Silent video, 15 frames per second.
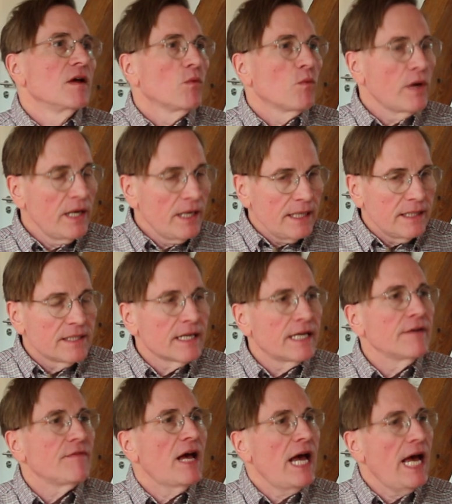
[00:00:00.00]
We need to
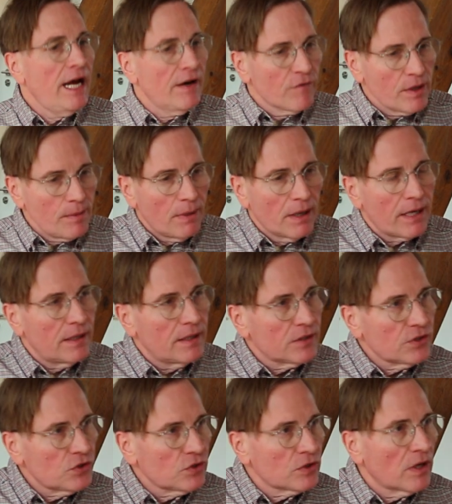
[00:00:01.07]
give everybody the
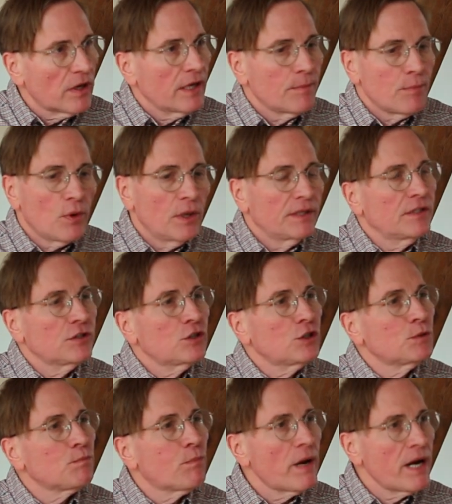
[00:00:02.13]
starting point, the
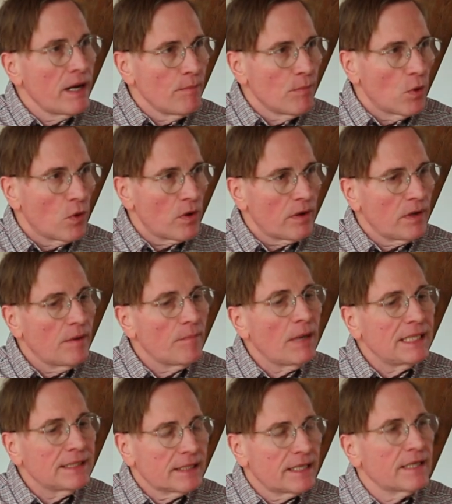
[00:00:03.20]
springboard.
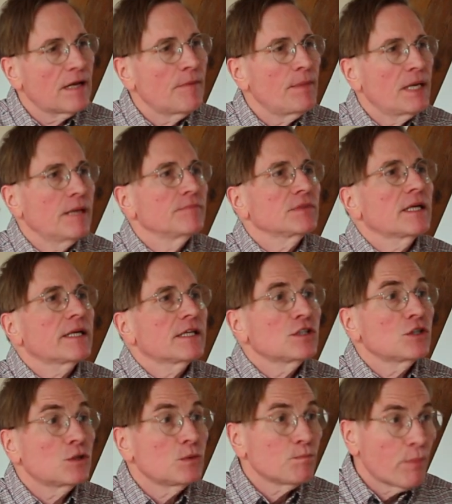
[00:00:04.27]
Basic income becomes like a
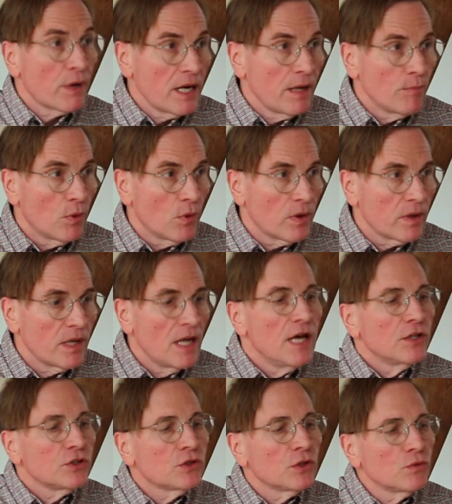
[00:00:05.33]
springboard
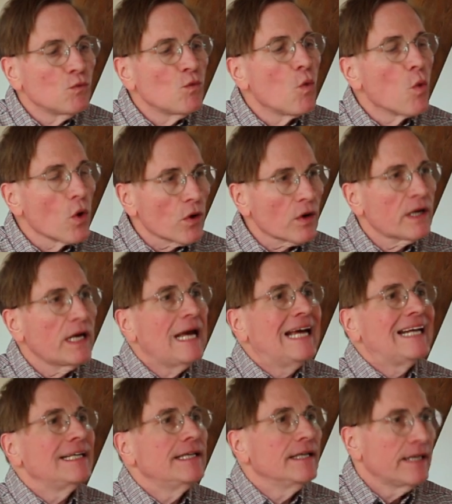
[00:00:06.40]
to work
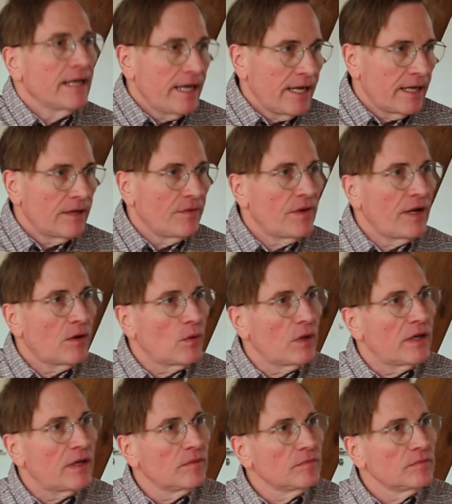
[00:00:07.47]
and get ahead in that way.